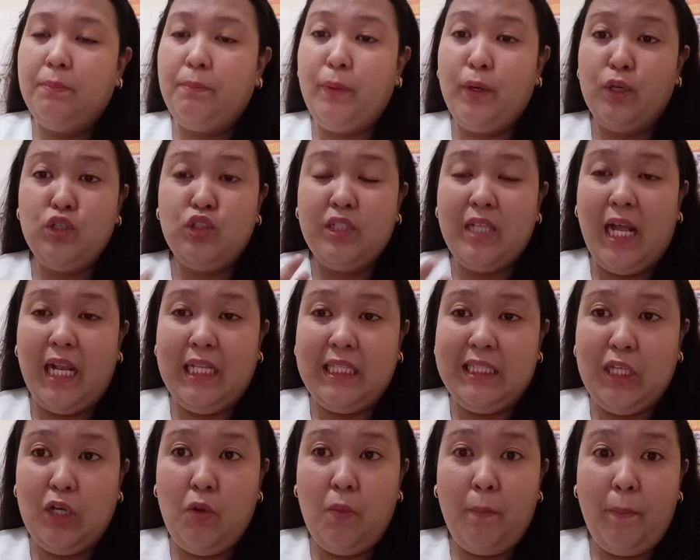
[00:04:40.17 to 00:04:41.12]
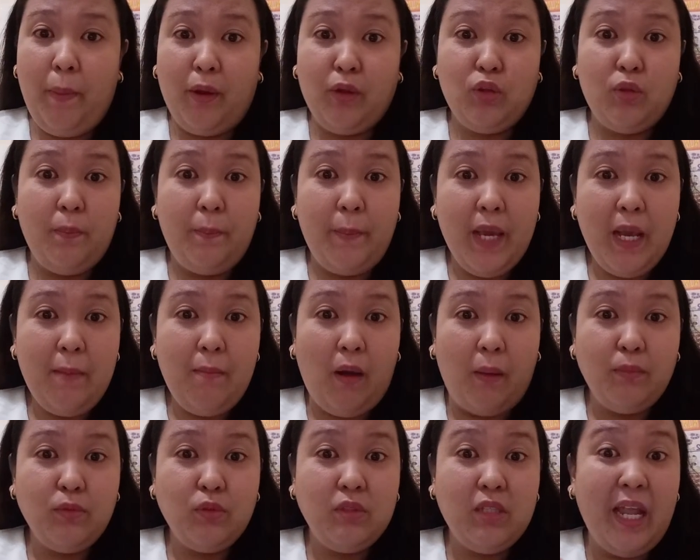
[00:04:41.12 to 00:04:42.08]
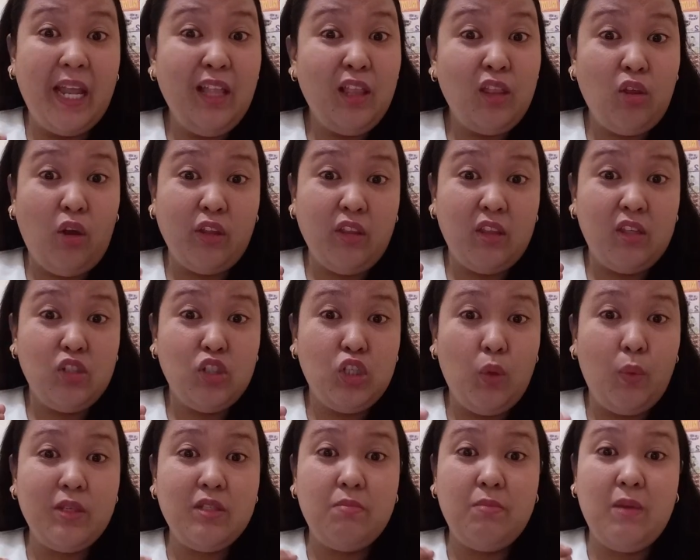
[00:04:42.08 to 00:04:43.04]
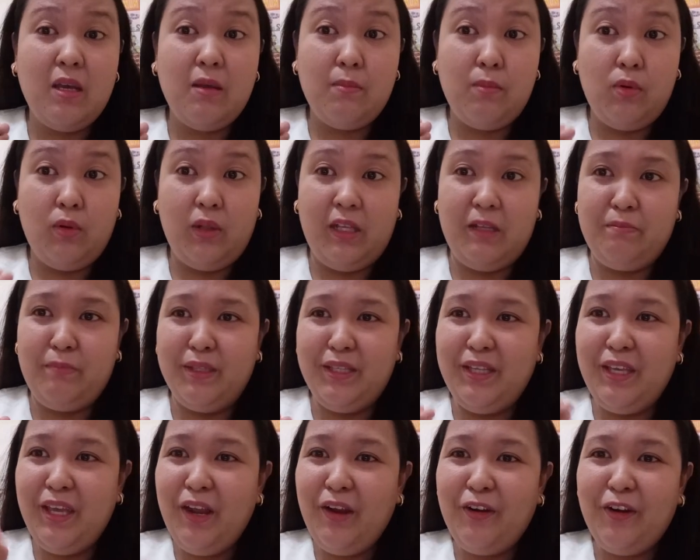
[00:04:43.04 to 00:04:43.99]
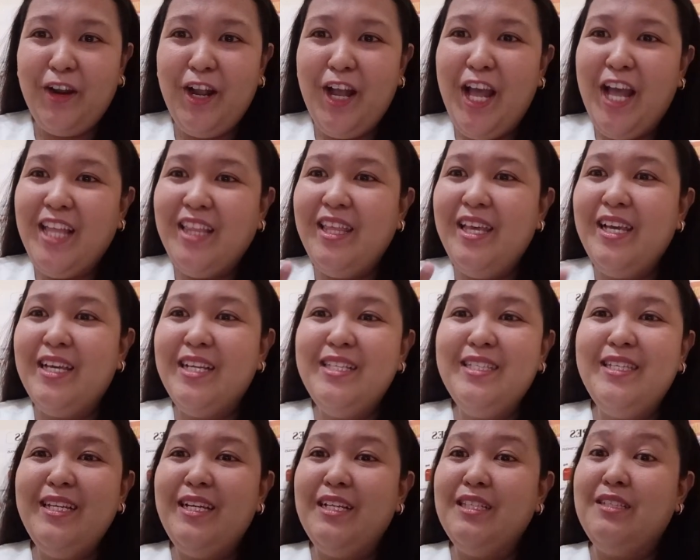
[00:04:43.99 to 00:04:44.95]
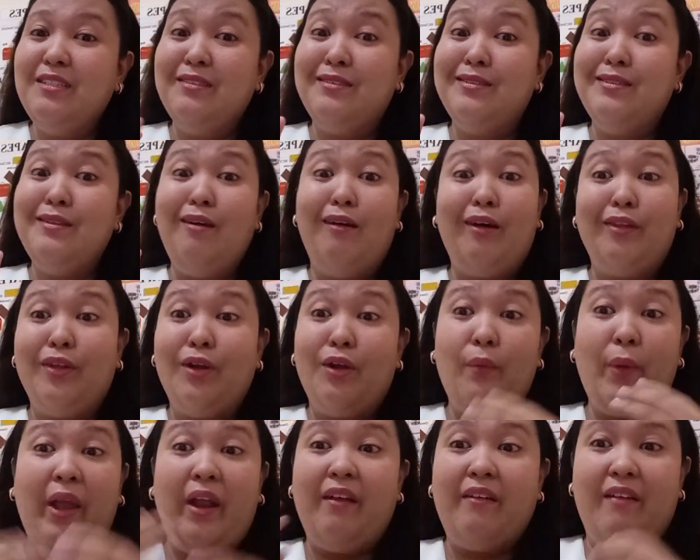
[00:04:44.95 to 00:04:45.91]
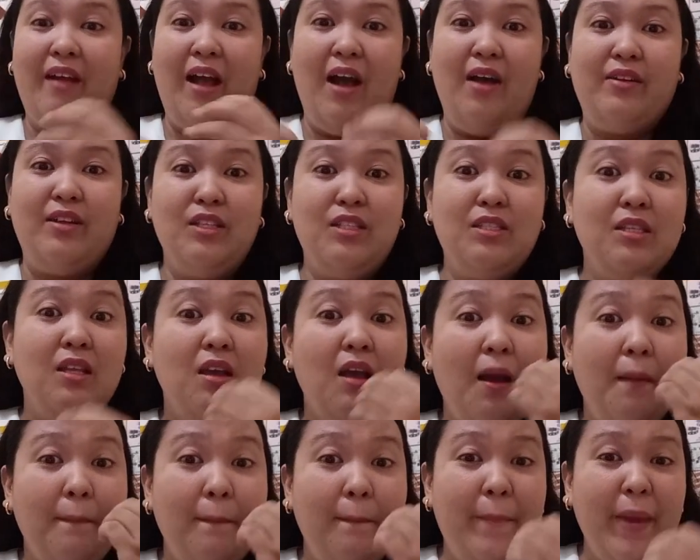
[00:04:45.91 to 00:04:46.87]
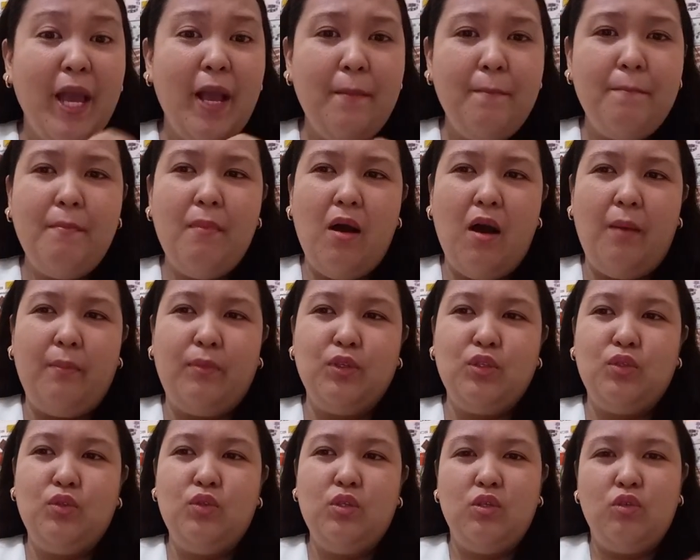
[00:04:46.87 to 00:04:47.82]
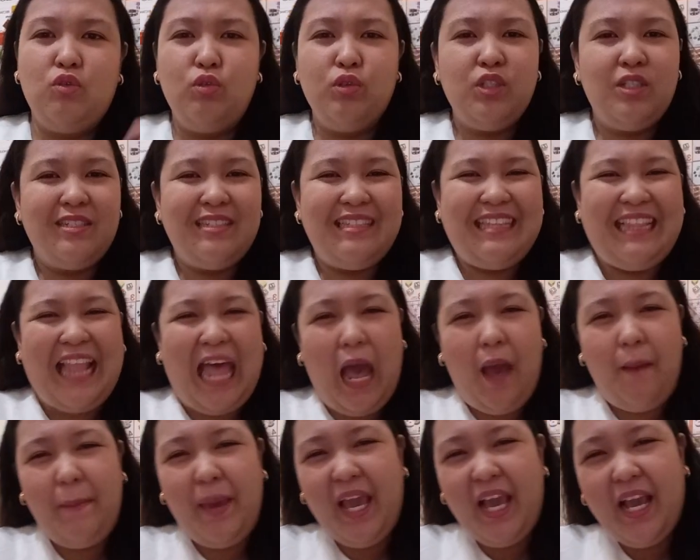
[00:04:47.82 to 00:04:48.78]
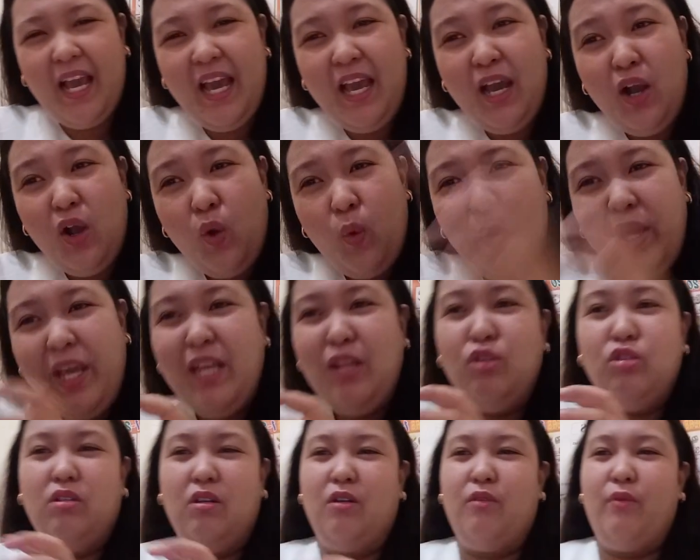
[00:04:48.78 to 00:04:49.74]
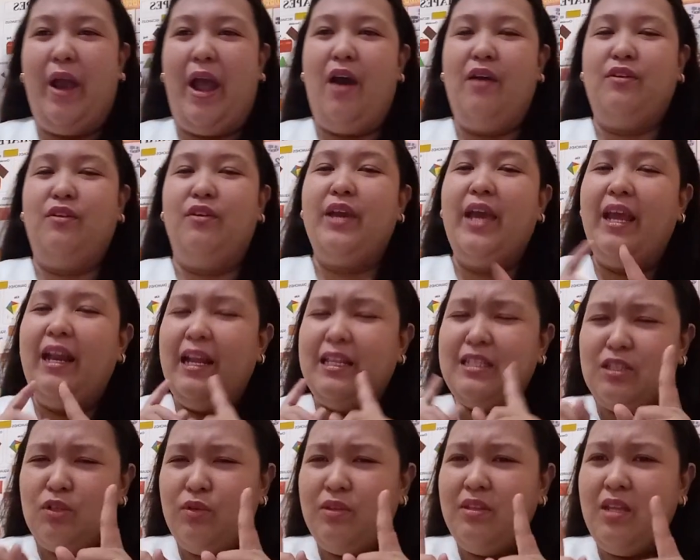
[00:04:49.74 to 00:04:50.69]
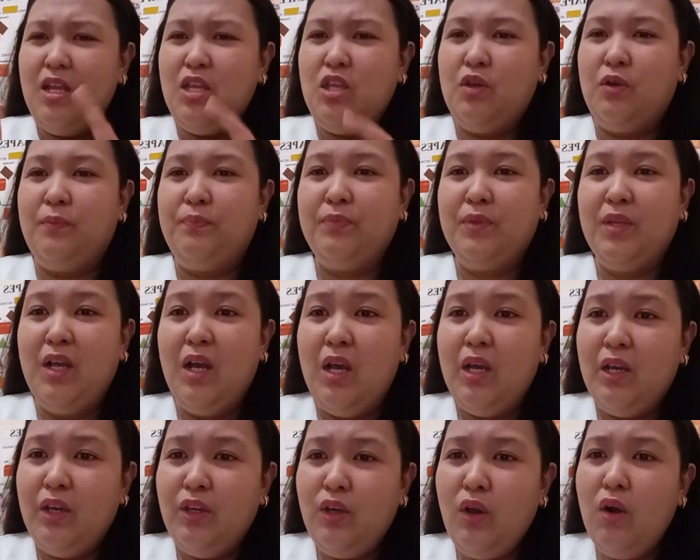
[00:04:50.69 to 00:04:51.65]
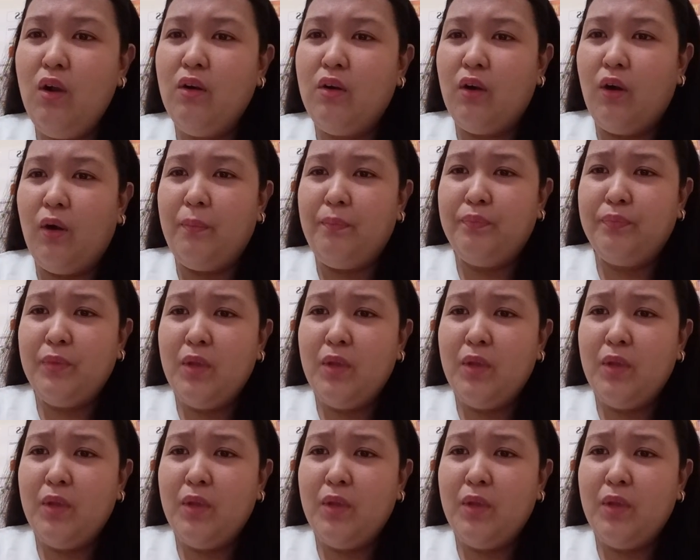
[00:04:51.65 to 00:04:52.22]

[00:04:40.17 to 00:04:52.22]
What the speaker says: personality compared to Big Mom, they thought she was being bullied, but here they can see that it's the other way around. It's Big Mom who's slamming Queen to the ground. Okay, let's continue. Hyogoro,